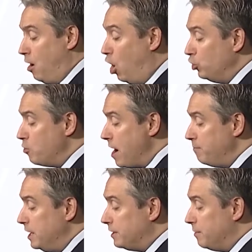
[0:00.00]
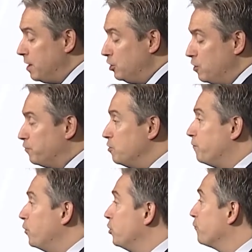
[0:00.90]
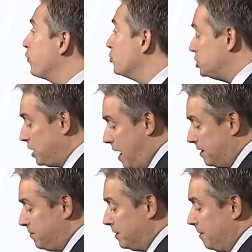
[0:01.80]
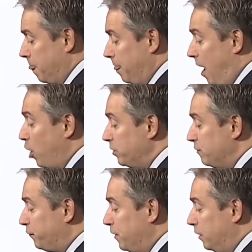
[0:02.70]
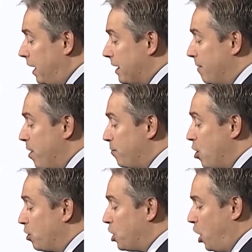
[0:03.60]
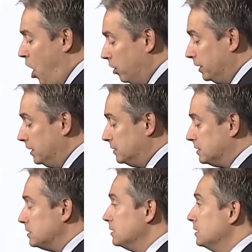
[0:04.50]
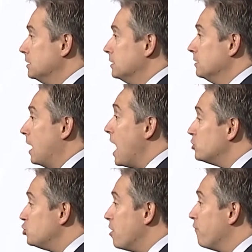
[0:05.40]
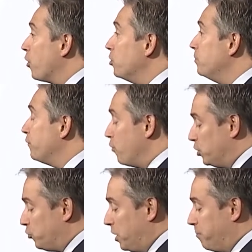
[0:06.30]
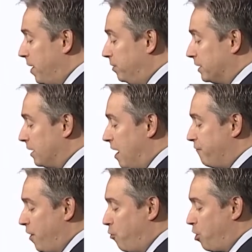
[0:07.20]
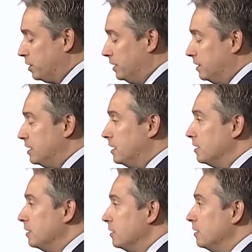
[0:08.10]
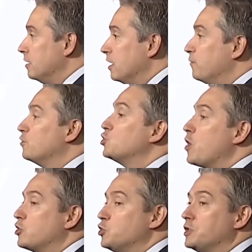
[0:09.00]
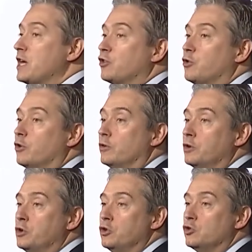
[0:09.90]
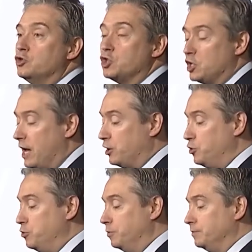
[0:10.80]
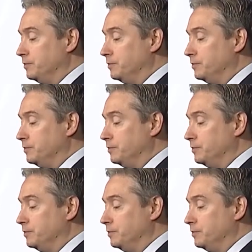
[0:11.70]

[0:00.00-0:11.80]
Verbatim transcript: Although I'm meeting many of you for the first time, I already feel like I'm among colleagues. As you have heard, before entering public life, I worked in the infrastructure sector, just like you.